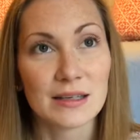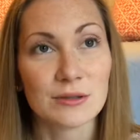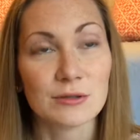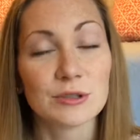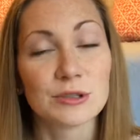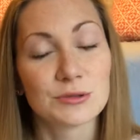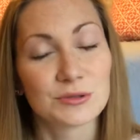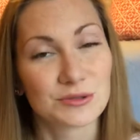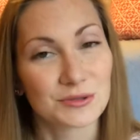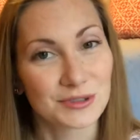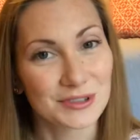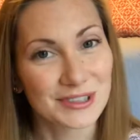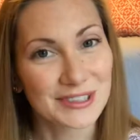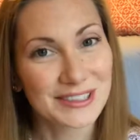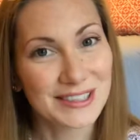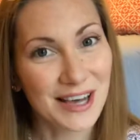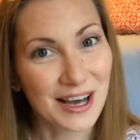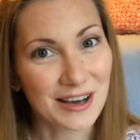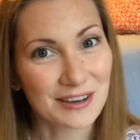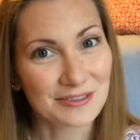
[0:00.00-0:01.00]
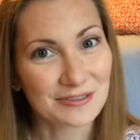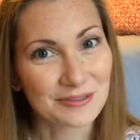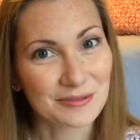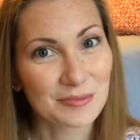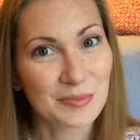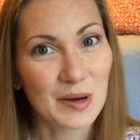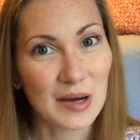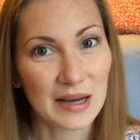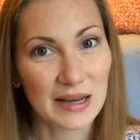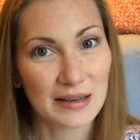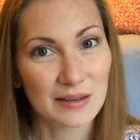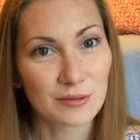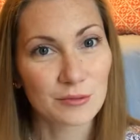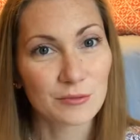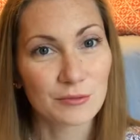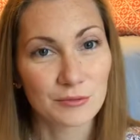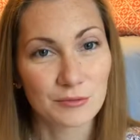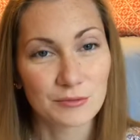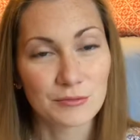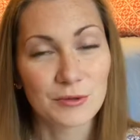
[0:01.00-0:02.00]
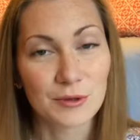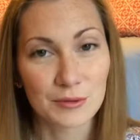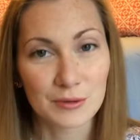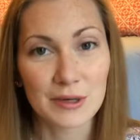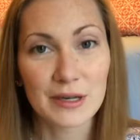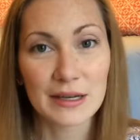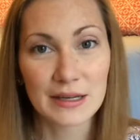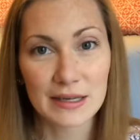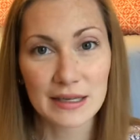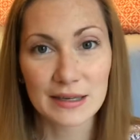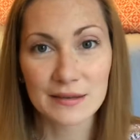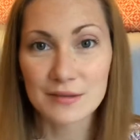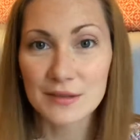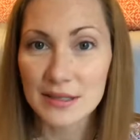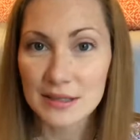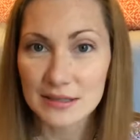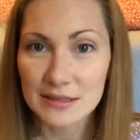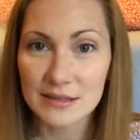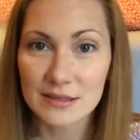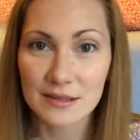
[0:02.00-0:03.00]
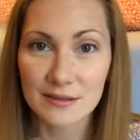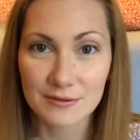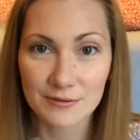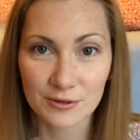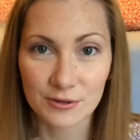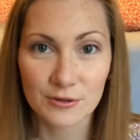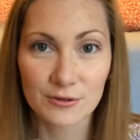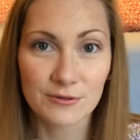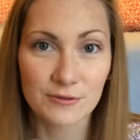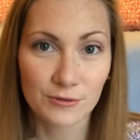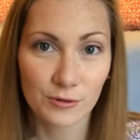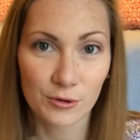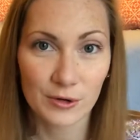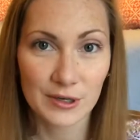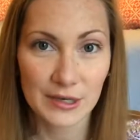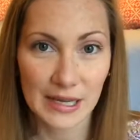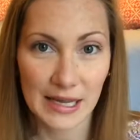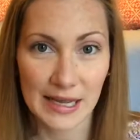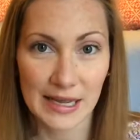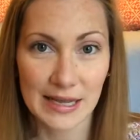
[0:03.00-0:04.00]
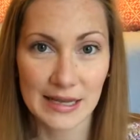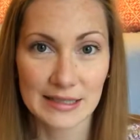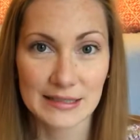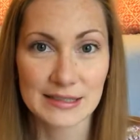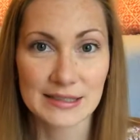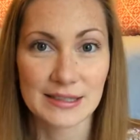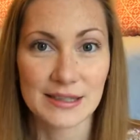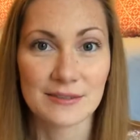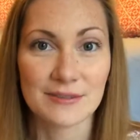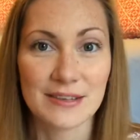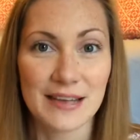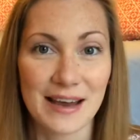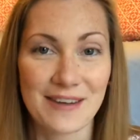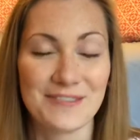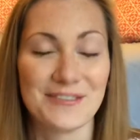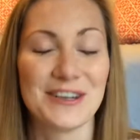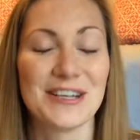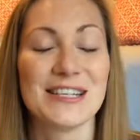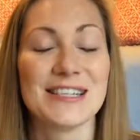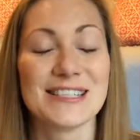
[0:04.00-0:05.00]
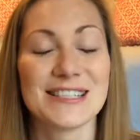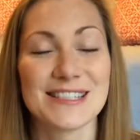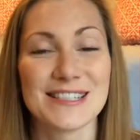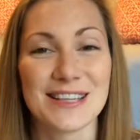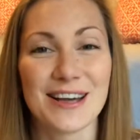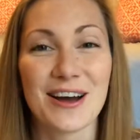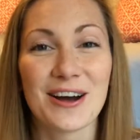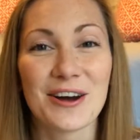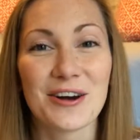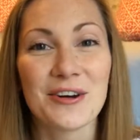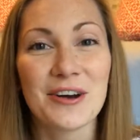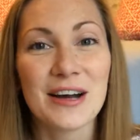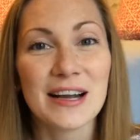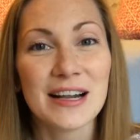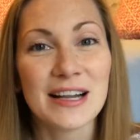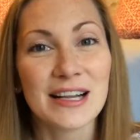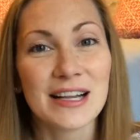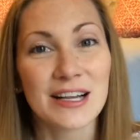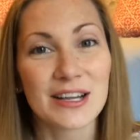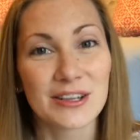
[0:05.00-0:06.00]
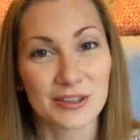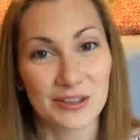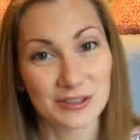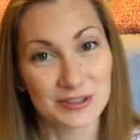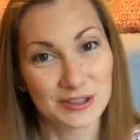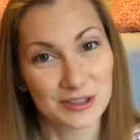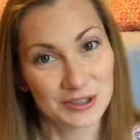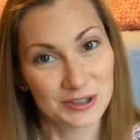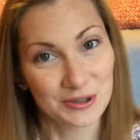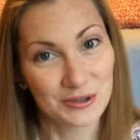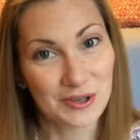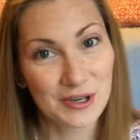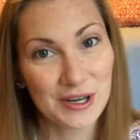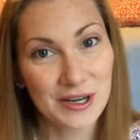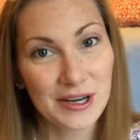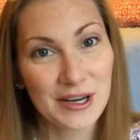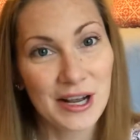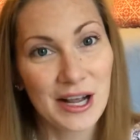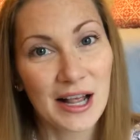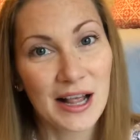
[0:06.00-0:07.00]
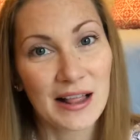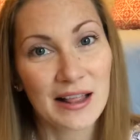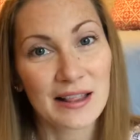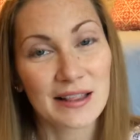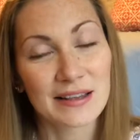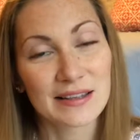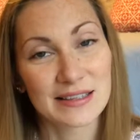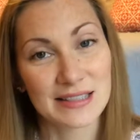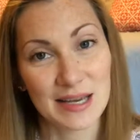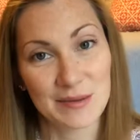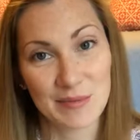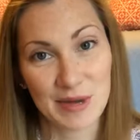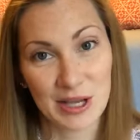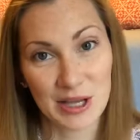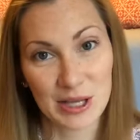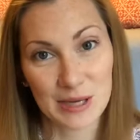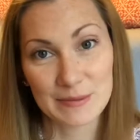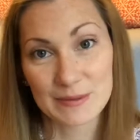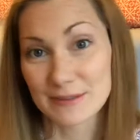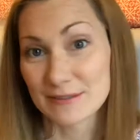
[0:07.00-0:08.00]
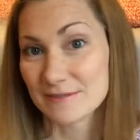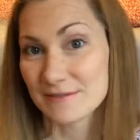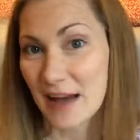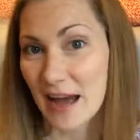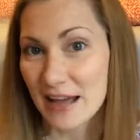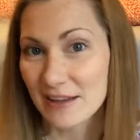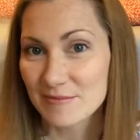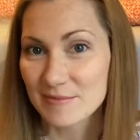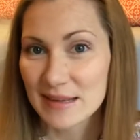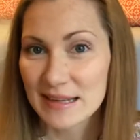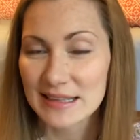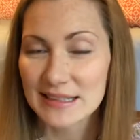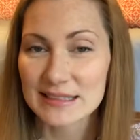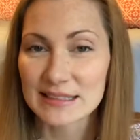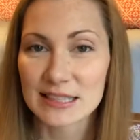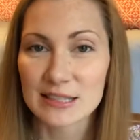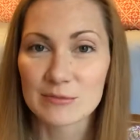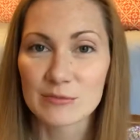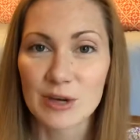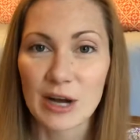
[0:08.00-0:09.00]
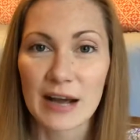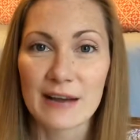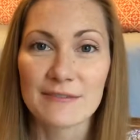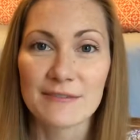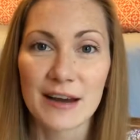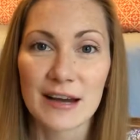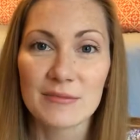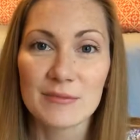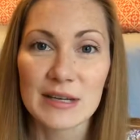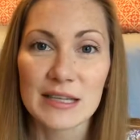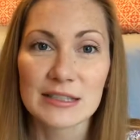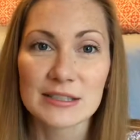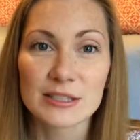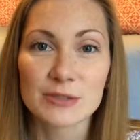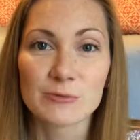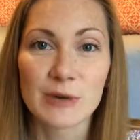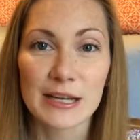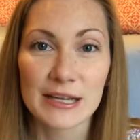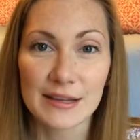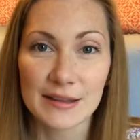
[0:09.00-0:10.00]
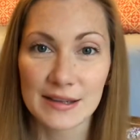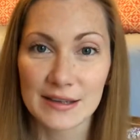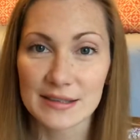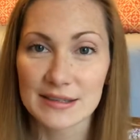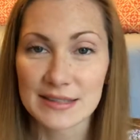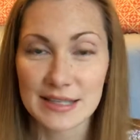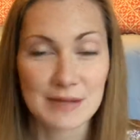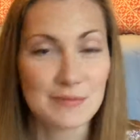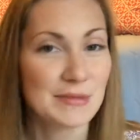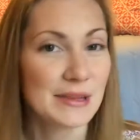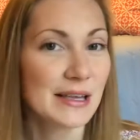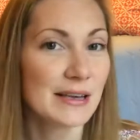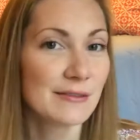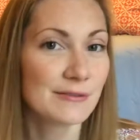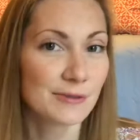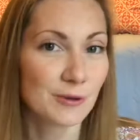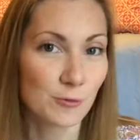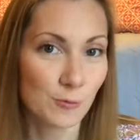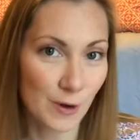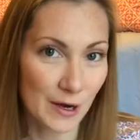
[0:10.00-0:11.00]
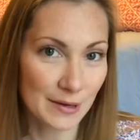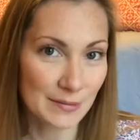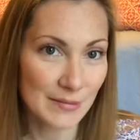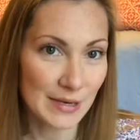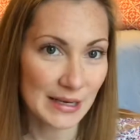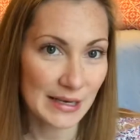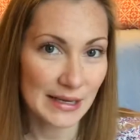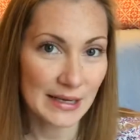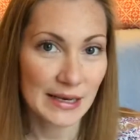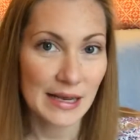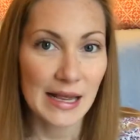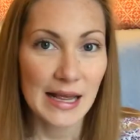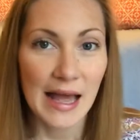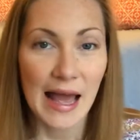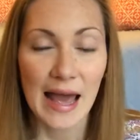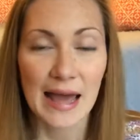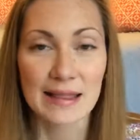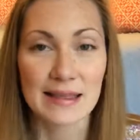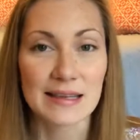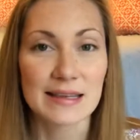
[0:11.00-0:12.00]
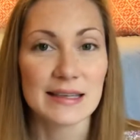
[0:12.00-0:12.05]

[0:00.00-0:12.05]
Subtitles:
which was really tough, but we were going to give this the full 4 days of an effort. So closed the door, set my alarm for 5 minutes, let him cry 5 minutes, went in there, same thing for 1 minute, and the